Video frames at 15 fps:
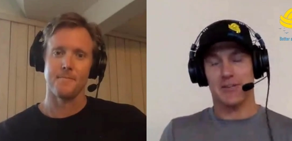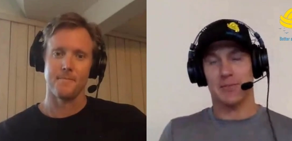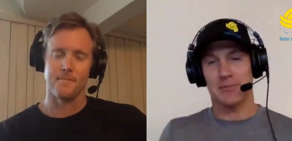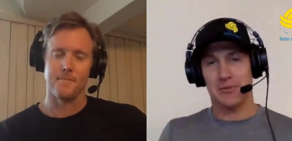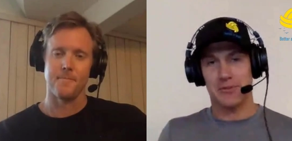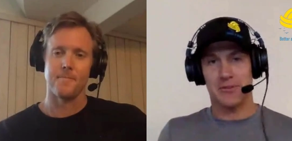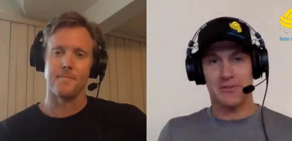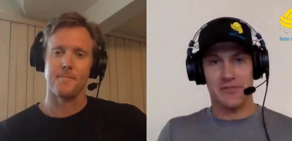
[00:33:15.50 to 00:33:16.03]
Speaker 1: to
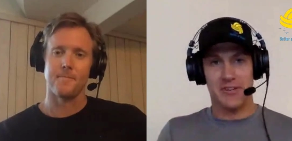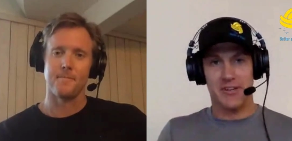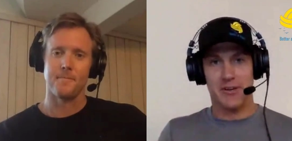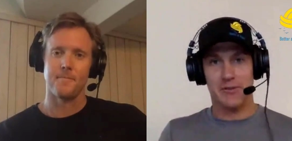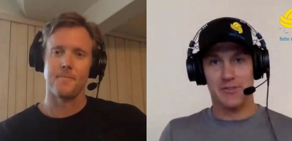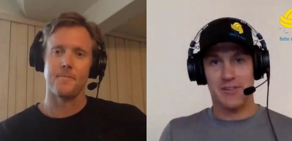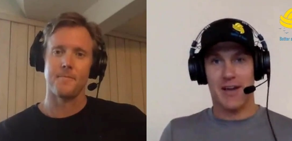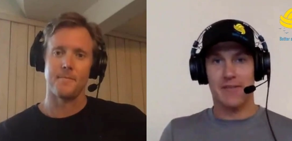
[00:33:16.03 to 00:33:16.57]
upload your
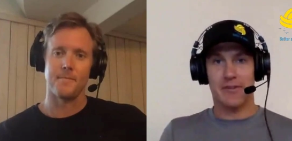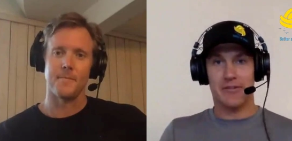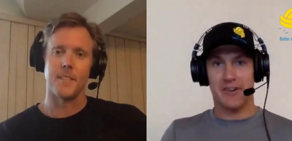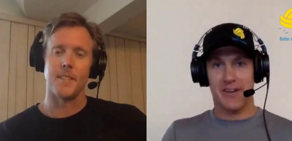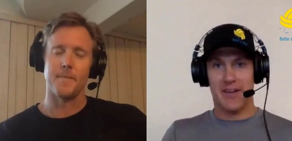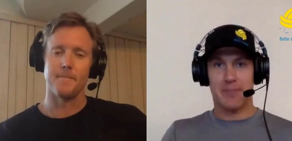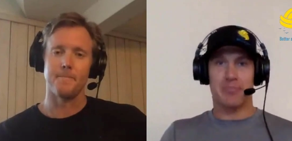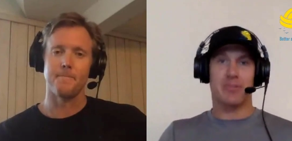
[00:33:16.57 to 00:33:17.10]
videos live
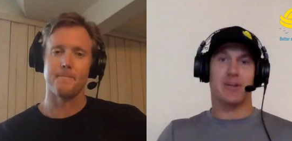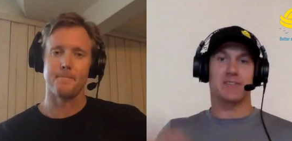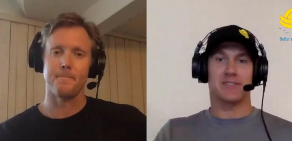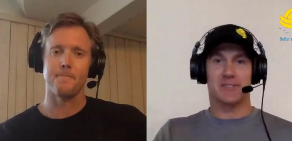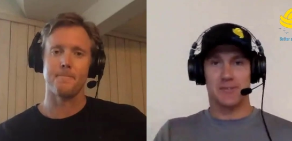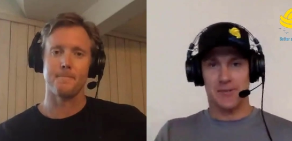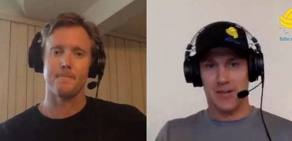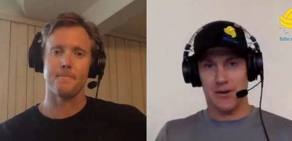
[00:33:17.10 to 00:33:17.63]
every day,
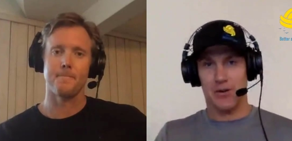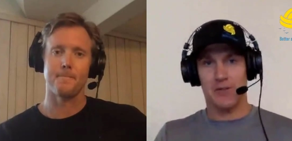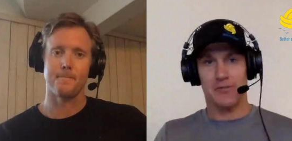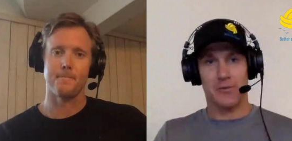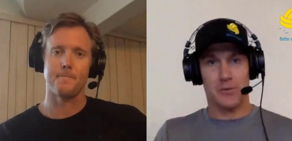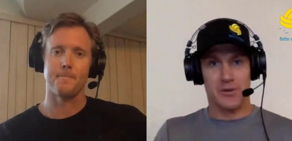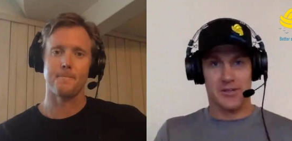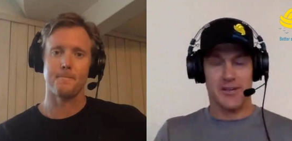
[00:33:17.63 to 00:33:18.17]
plus you get all
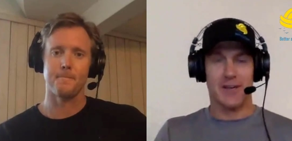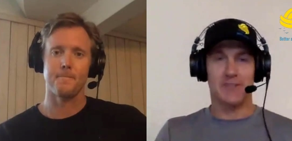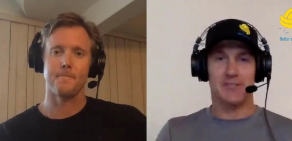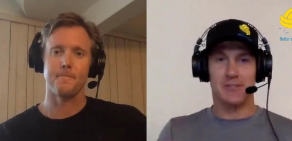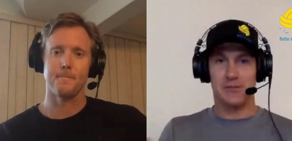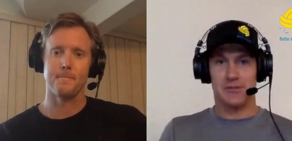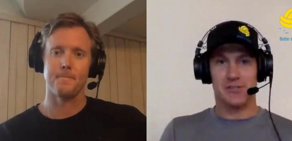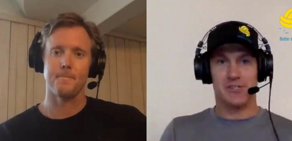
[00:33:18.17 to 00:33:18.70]
of the
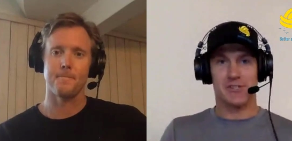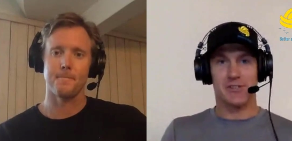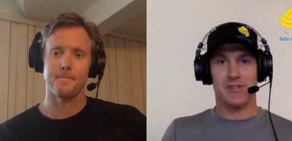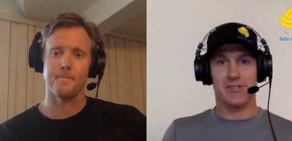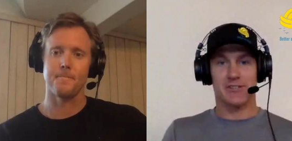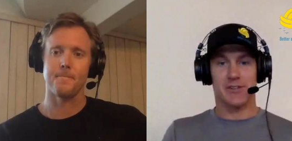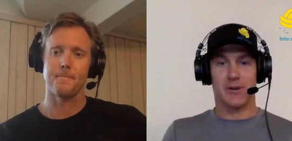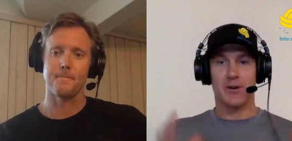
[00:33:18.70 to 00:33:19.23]
workouts and nutrition
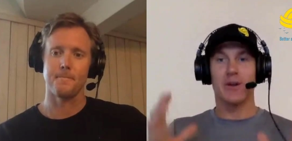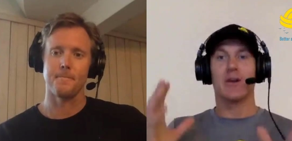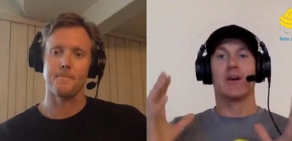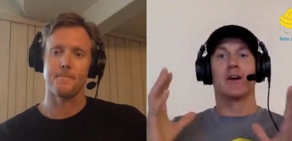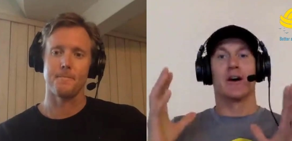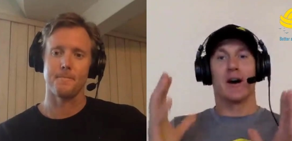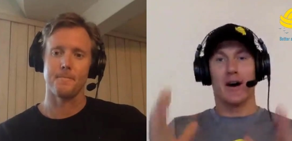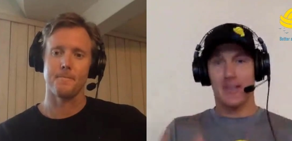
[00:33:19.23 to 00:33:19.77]
list. So
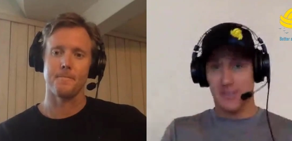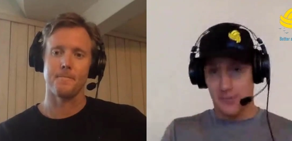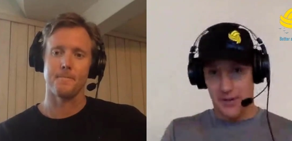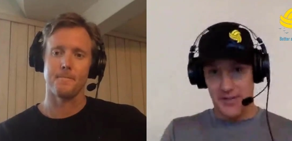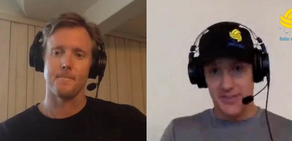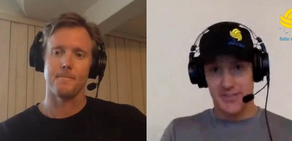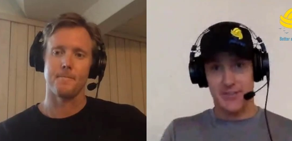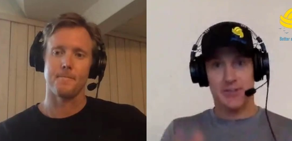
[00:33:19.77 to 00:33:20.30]
it's a
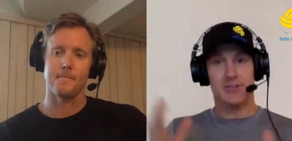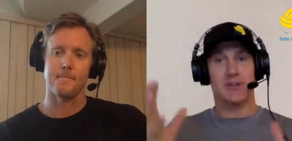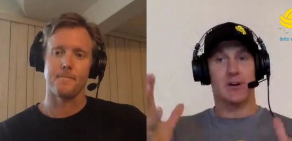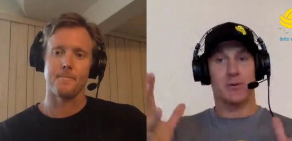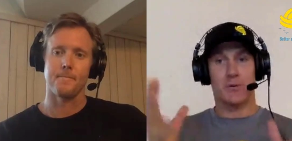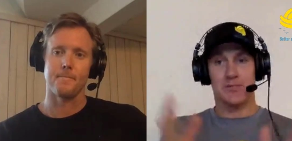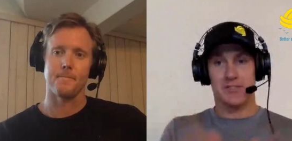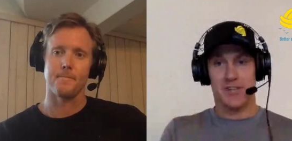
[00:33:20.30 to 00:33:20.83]
great deal.
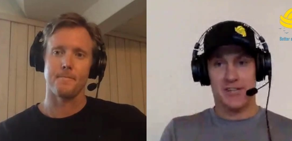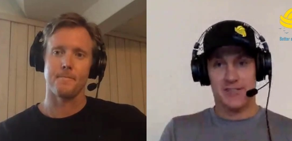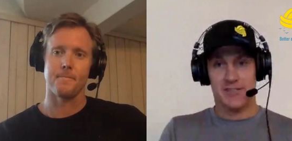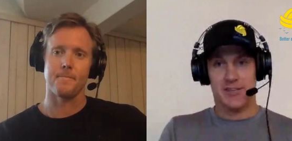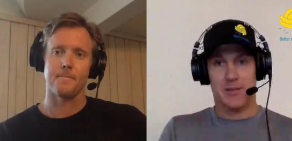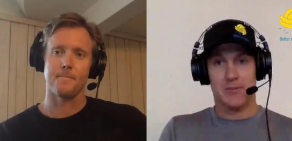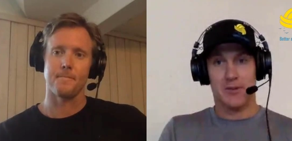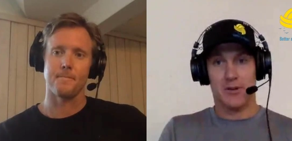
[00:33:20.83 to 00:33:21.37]
I want you guys
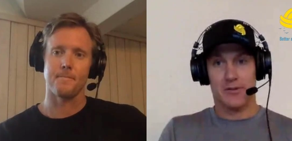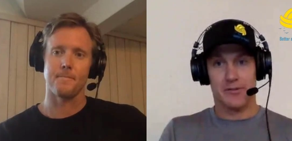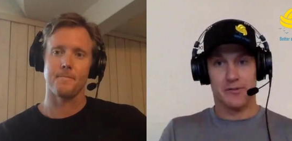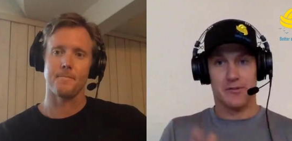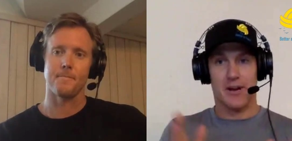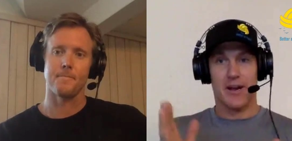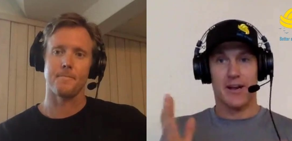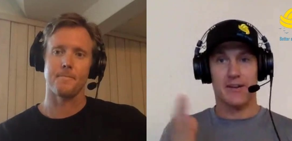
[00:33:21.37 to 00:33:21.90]
to come along for
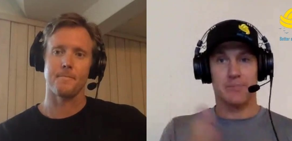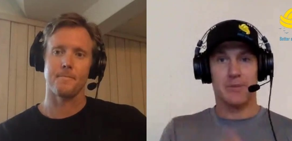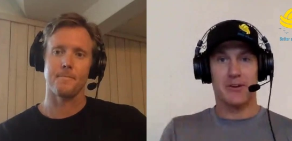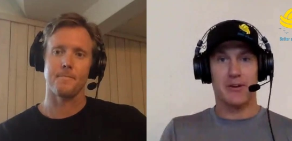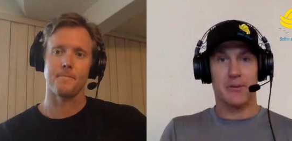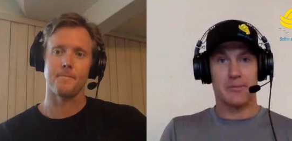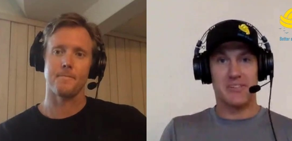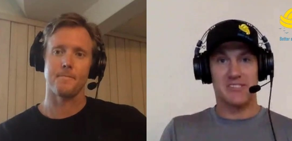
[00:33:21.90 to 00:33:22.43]
the ride.
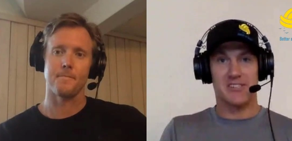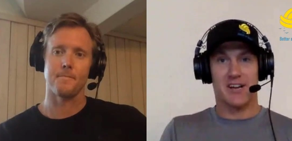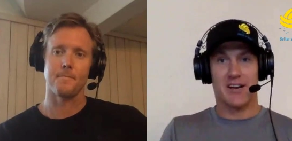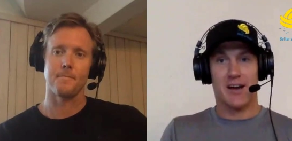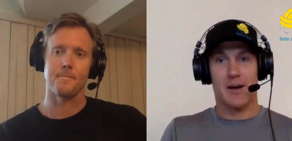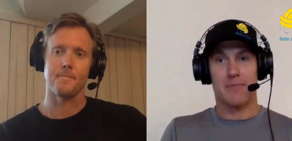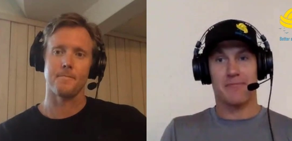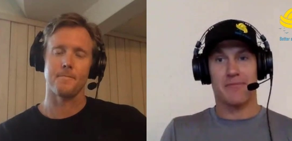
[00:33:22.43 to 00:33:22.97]

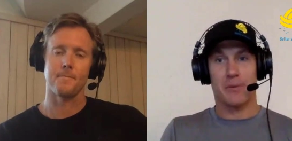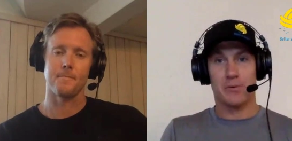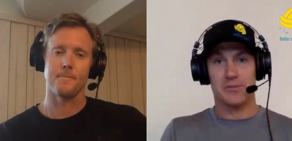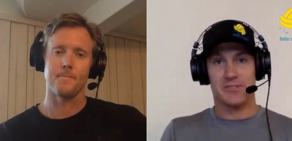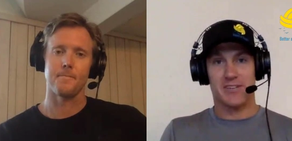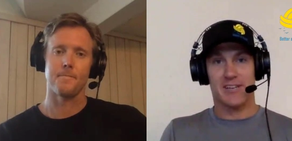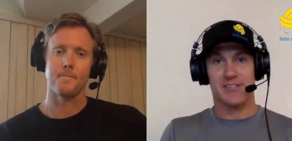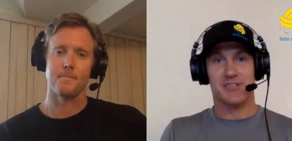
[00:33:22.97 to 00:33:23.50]

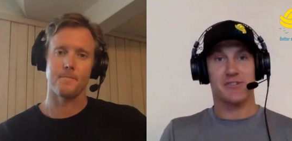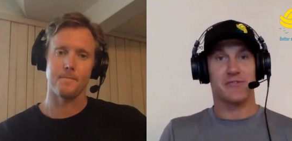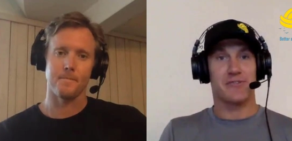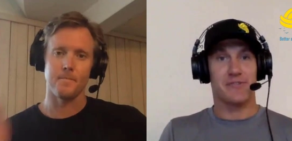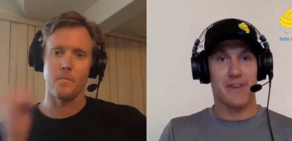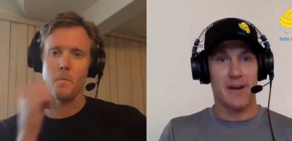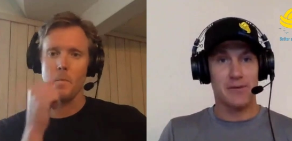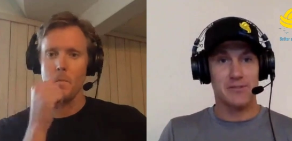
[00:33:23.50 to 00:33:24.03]

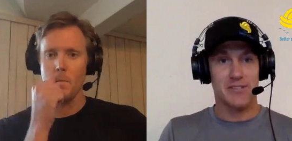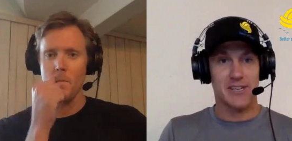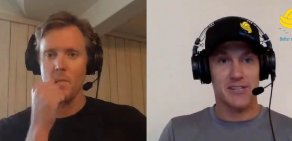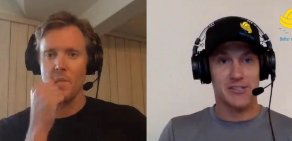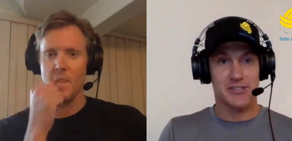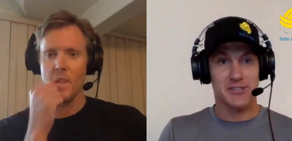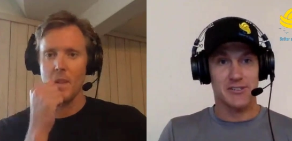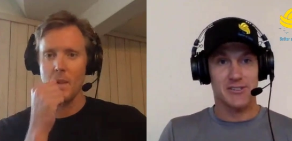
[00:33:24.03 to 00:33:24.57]

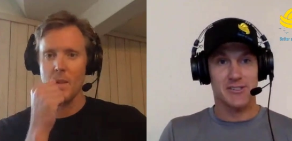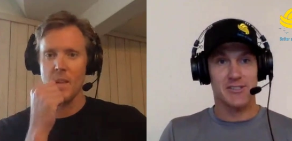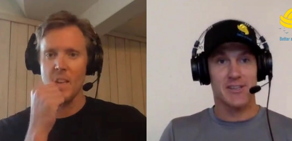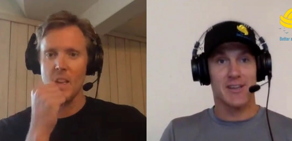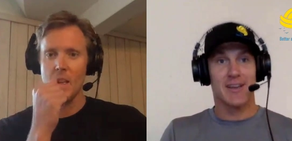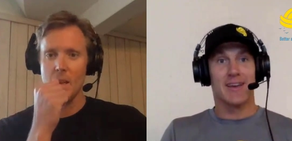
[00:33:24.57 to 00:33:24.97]
betterbeach.com/foundations.